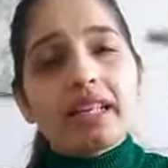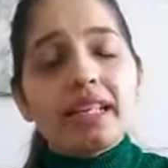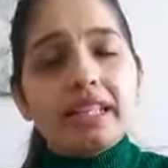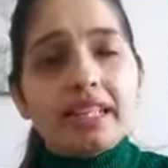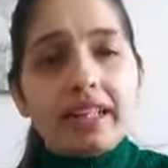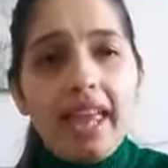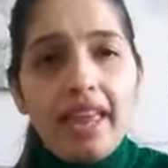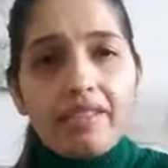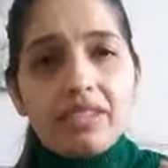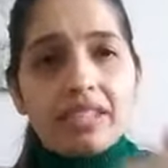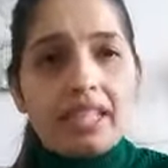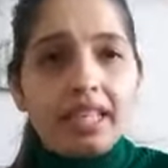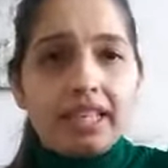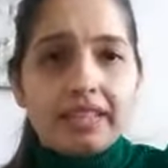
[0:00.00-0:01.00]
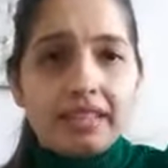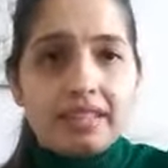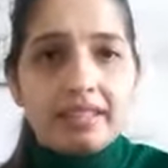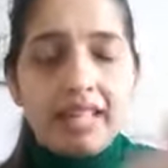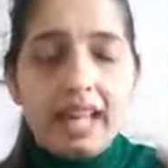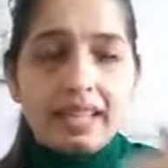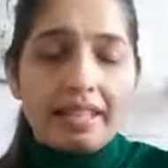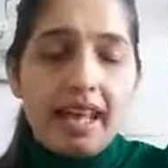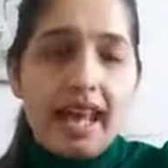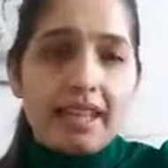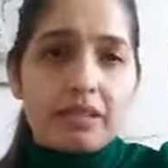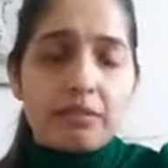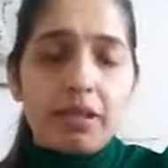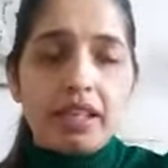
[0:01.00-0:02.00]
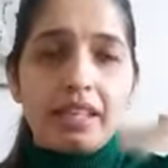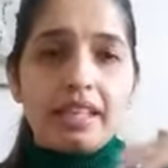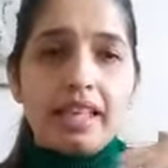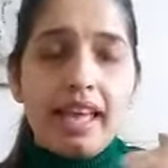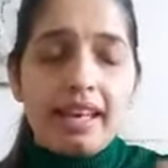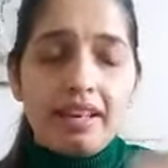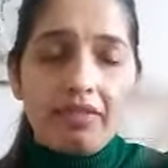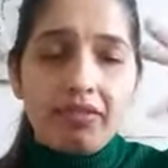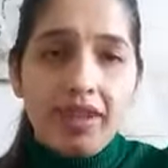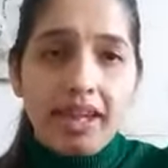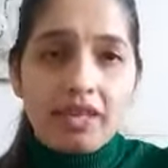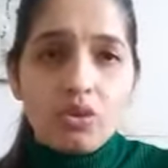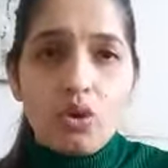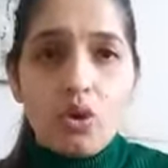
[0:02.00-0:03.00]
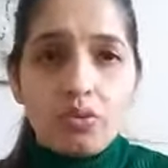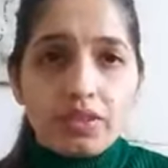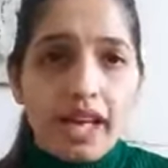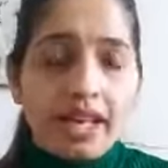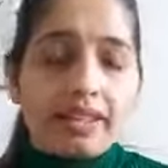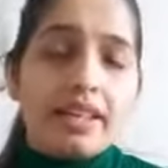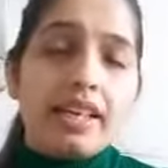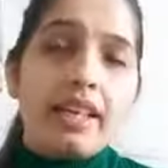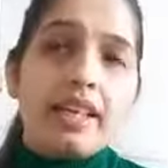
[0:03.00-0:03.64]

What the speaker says: clear everything that has been an effect of that.